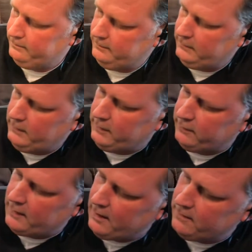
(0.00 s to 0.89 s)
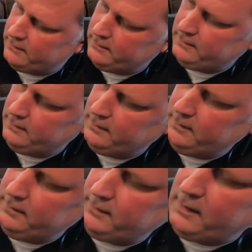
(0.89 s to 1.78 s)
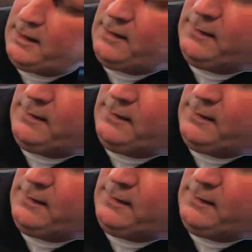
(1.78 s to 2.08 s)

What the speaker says: Look at this cow. It's got hair.